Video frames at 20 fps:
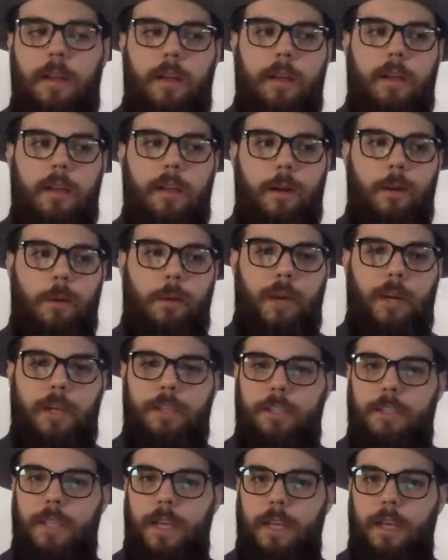We're not
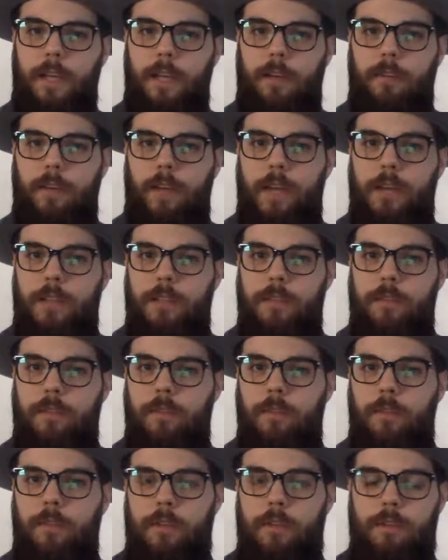just taking advantage of
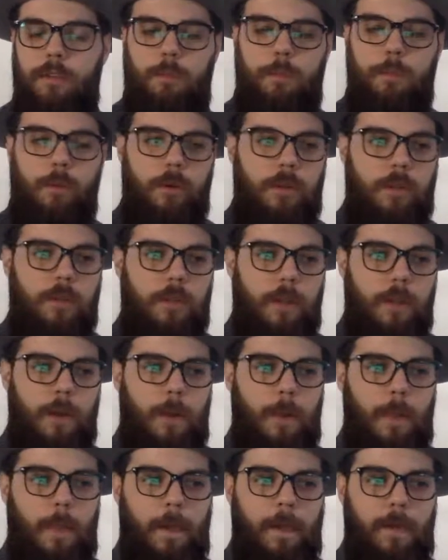our supporters.
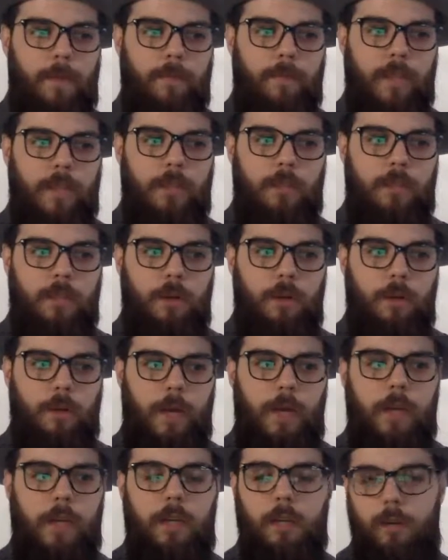And so
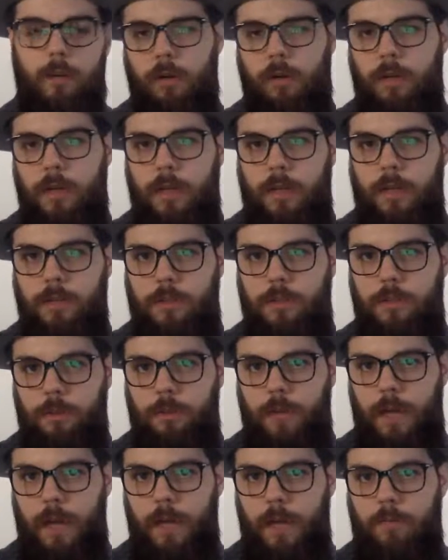Indiegogo let us do
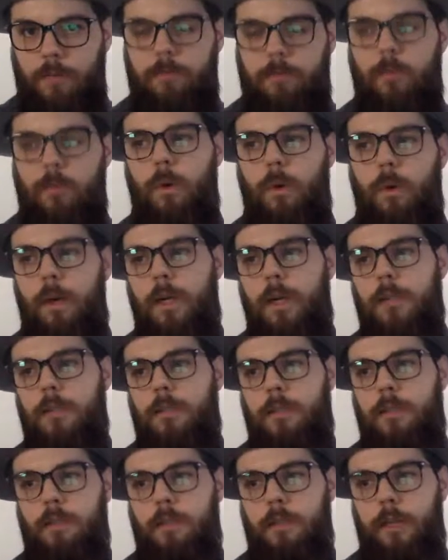that,
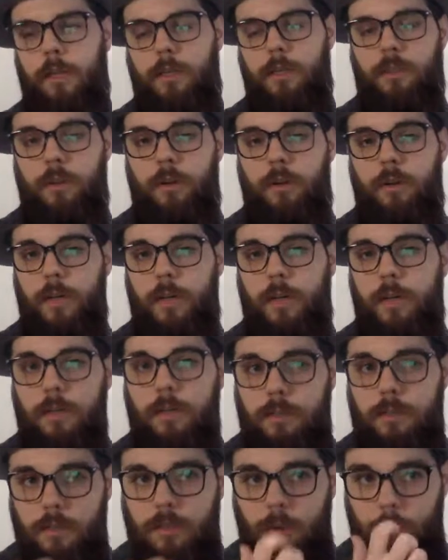whereas Kickstarter didn't.
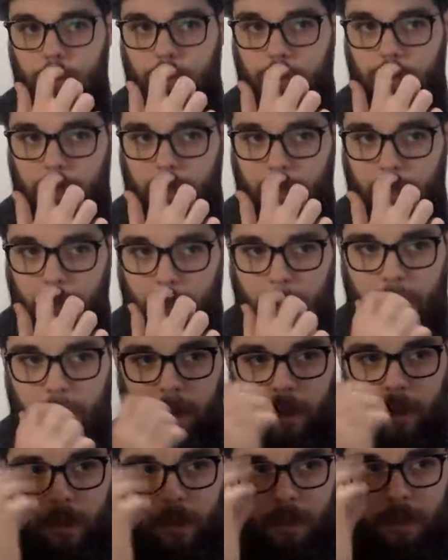So really,
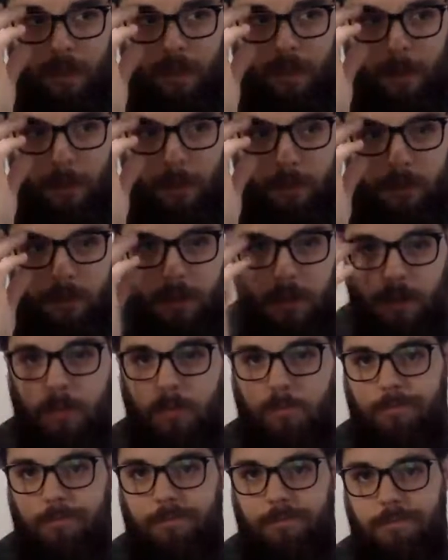that was
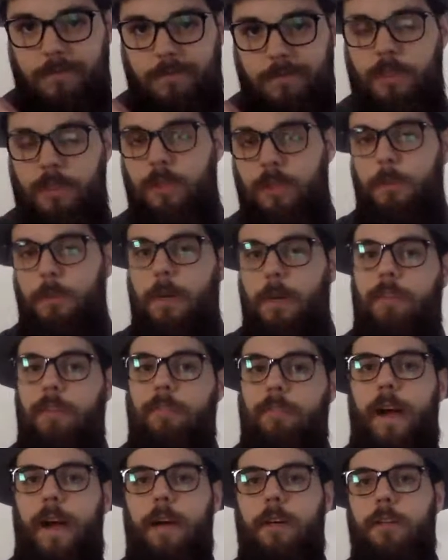our determining
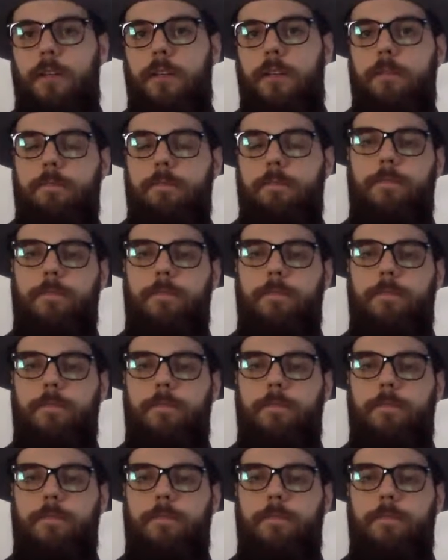factor.